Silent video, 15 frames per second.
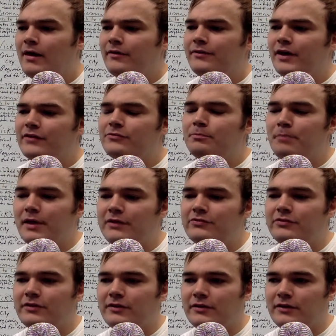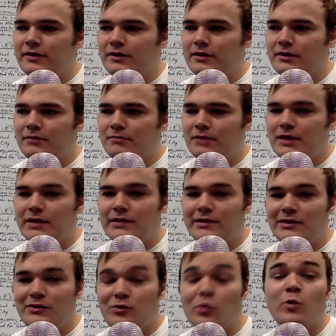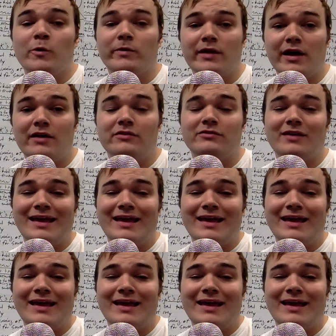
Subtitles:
That's basically going to mean the North has